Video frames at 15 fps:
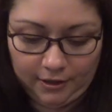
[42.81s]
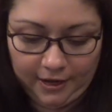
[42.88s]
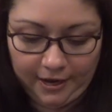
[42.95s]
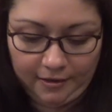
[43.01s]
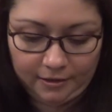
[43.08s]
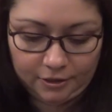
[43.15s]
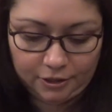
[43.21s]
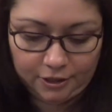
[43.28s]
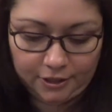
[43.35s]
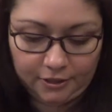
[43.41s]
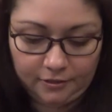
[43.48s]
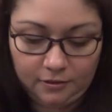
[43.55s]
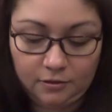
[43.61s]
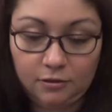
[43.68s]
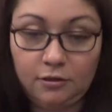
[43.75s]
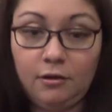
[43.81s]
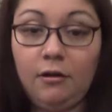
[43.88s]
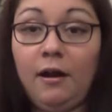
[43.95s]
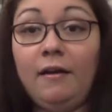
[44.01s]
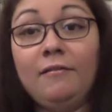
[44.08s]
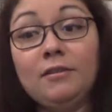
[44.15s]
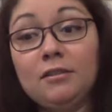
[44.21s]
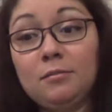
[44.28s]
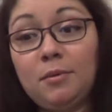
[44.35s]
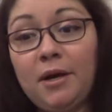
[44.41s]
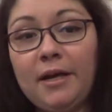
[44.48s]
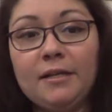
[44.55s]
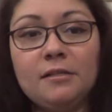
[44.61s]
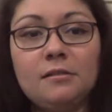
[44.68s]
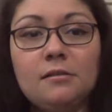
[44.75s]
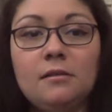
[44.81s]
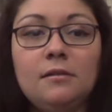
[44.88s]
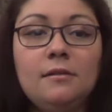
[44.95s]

calendar, you'll have a surprise.